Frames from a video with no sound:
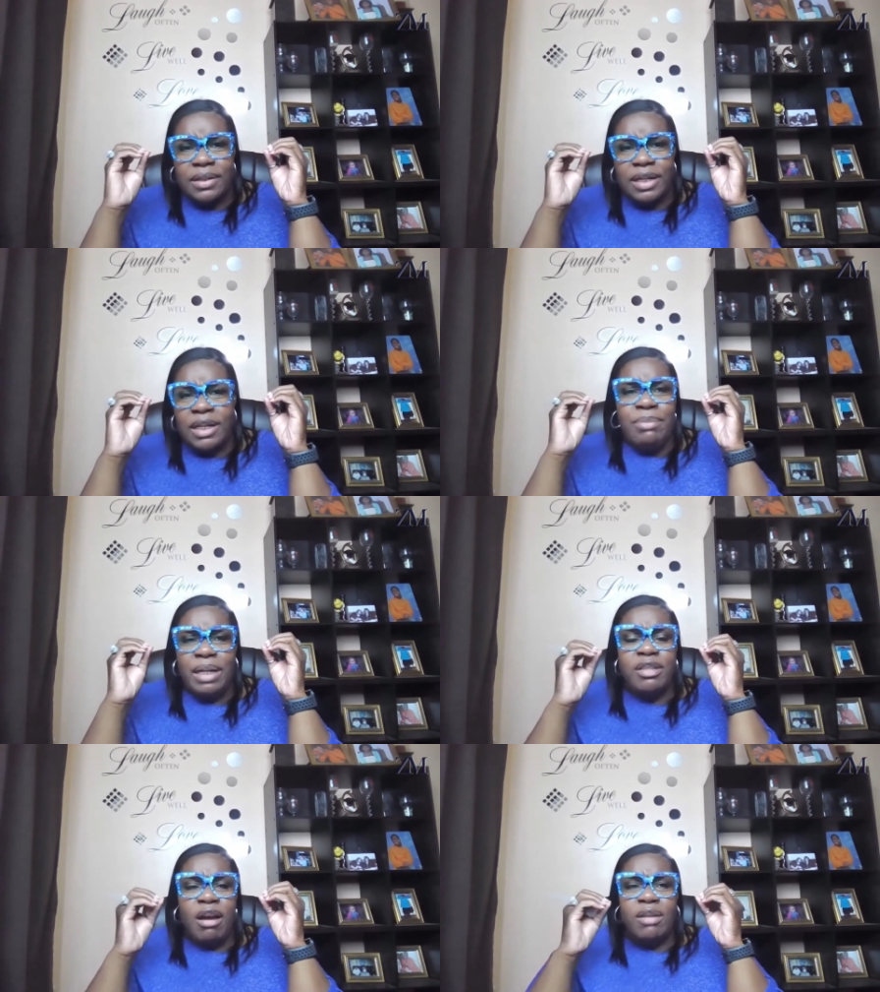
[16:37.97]
And I'm
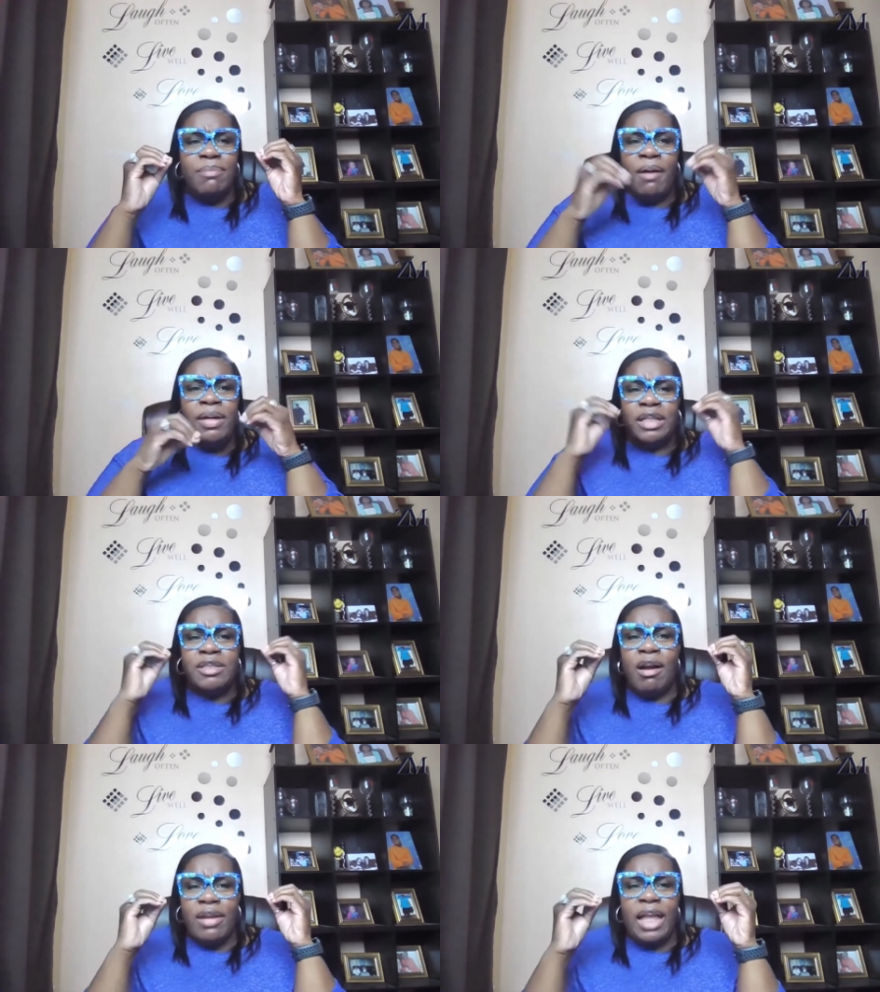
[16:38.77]
not talking about in a
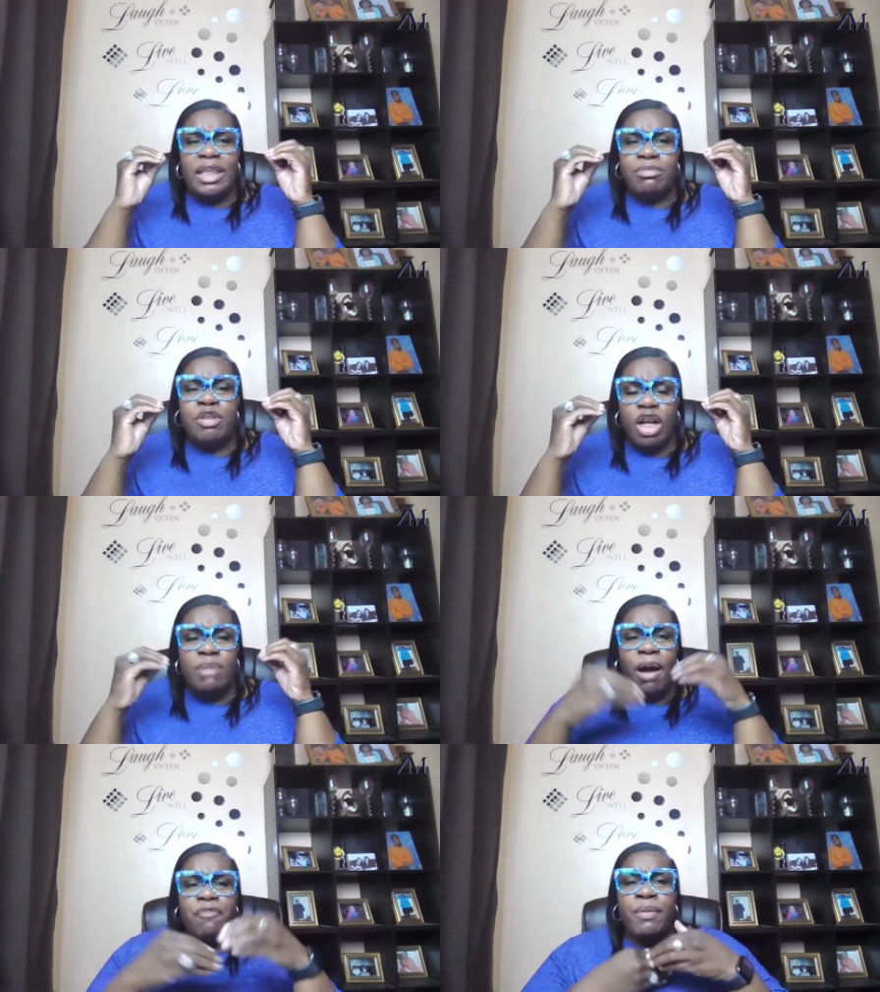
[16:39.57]
dark alley, I'm talking
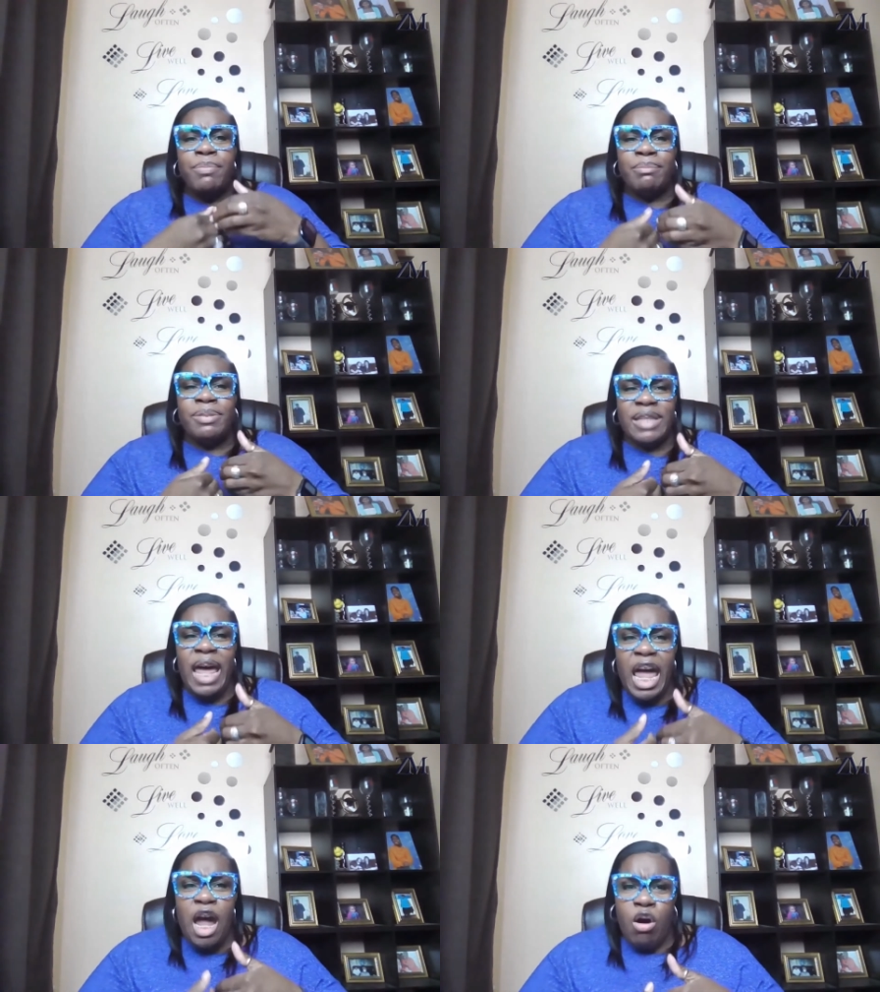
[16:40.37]
about from
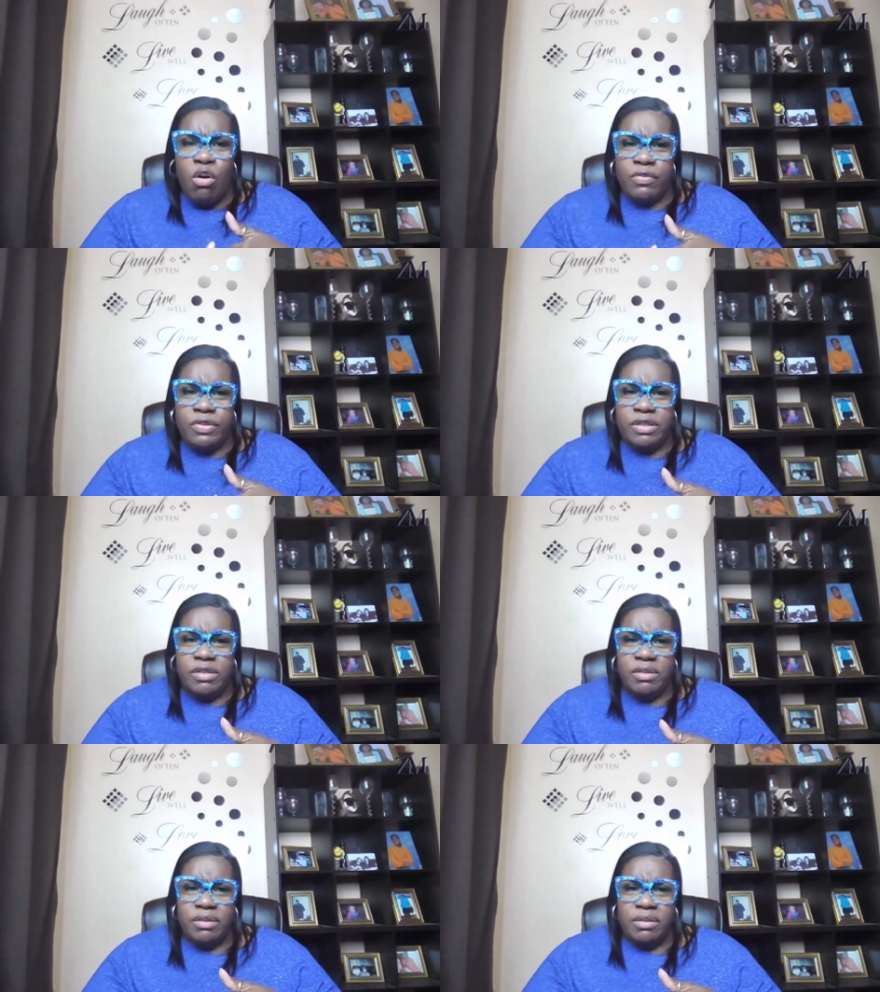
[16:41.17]
themselves.